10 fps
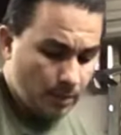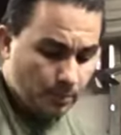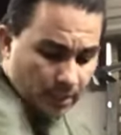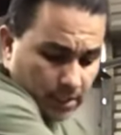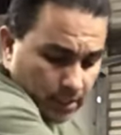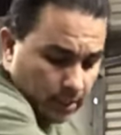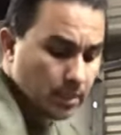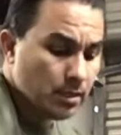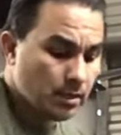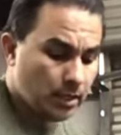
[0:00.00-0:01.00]
pistons
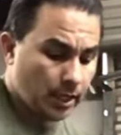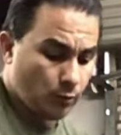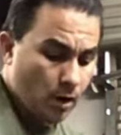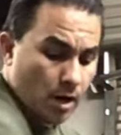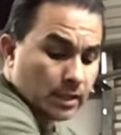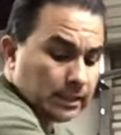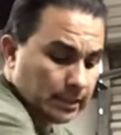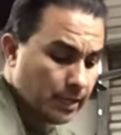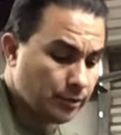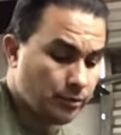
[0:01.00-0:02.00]
and rods
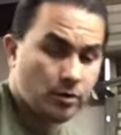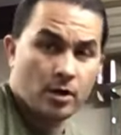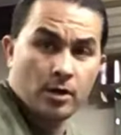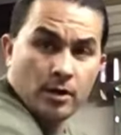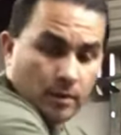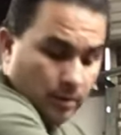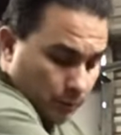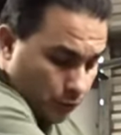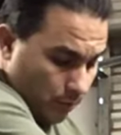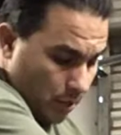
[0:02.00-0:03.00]
inside your
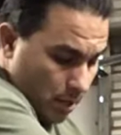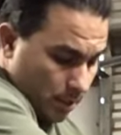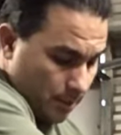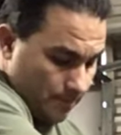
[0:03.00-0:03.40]
short block.